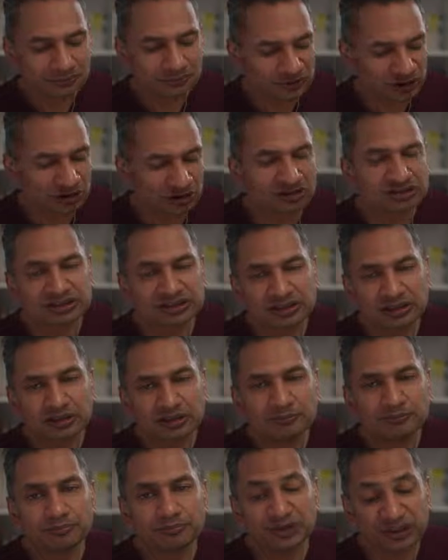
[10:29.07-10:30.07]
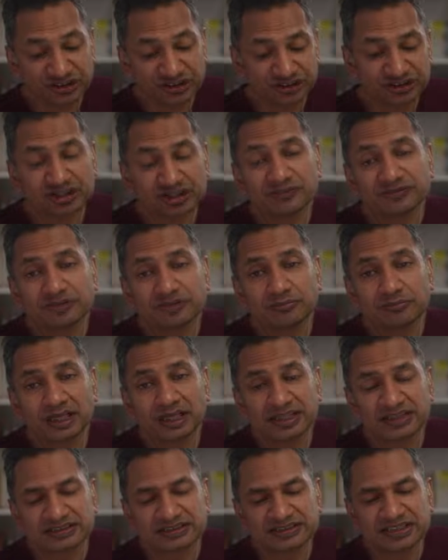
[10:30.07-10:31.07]
Causing mischief in
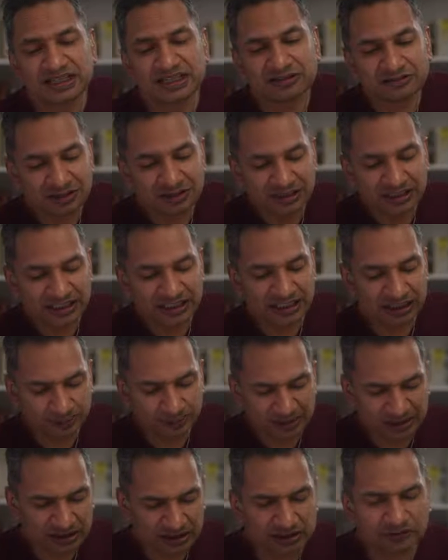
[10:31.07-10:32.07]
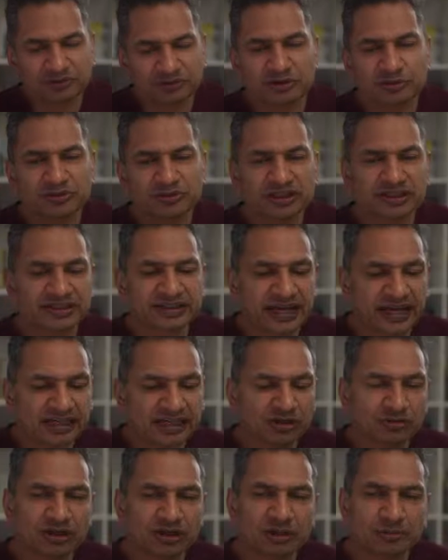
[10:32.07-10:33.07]
my town, helping cover up the
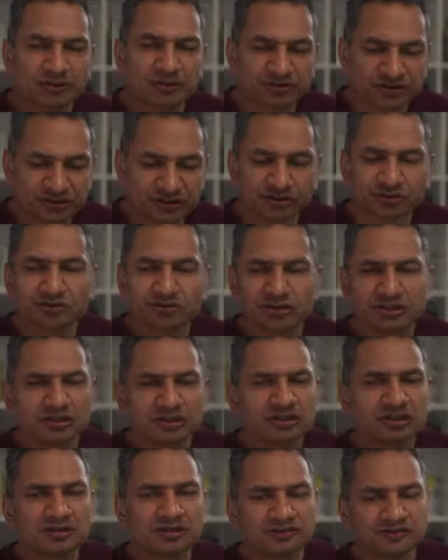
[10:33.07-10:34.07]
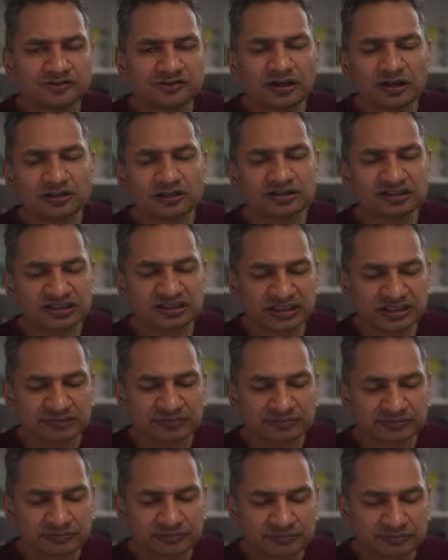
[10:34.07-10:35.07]
gang rape of children falsely.
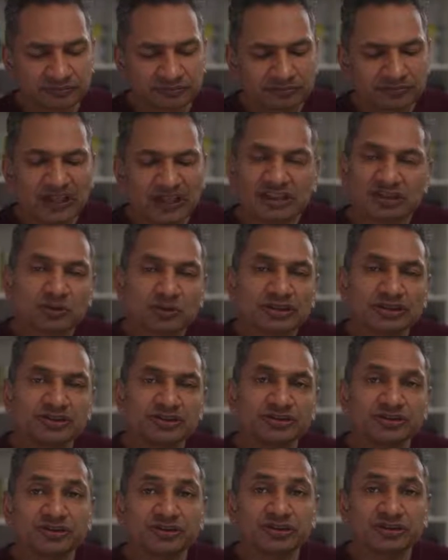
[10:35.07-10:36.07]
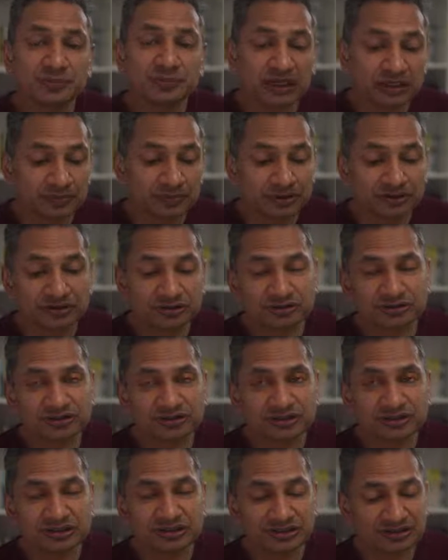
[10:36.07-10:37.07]
That's what your newspaper
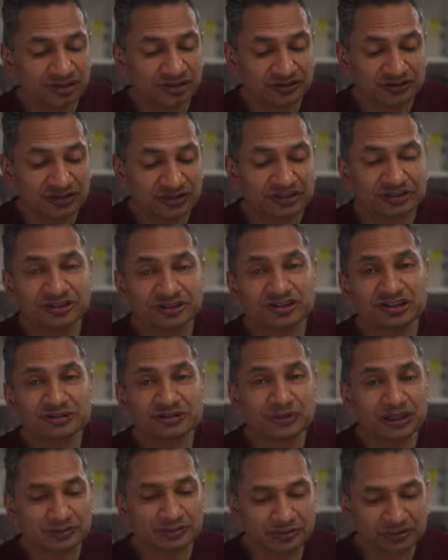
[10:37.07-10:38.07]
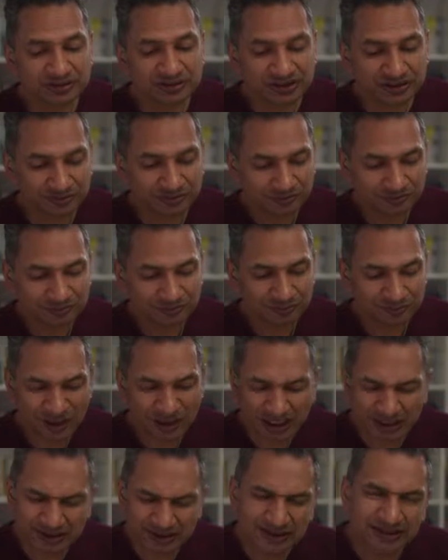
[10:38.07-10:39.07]
does. It's not even a newspaper, is it? But
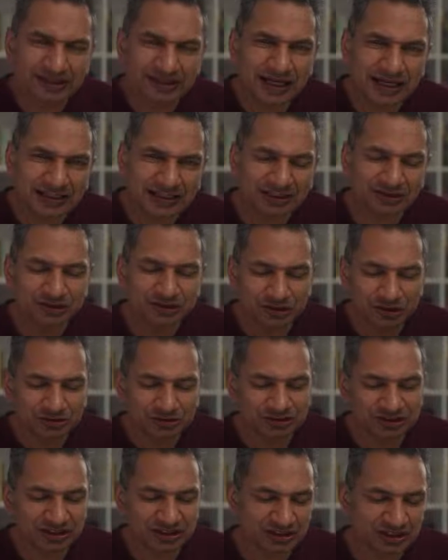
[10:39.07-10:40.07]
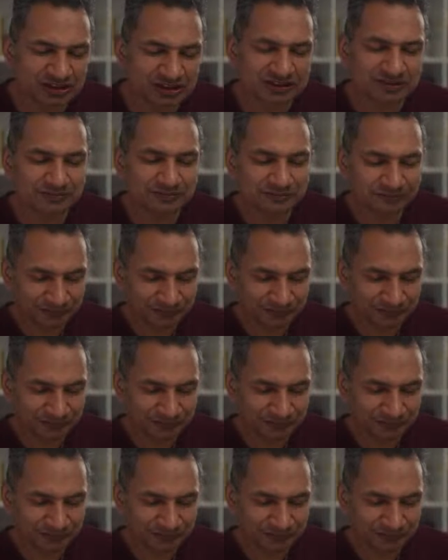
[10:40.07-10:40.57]
I like using it.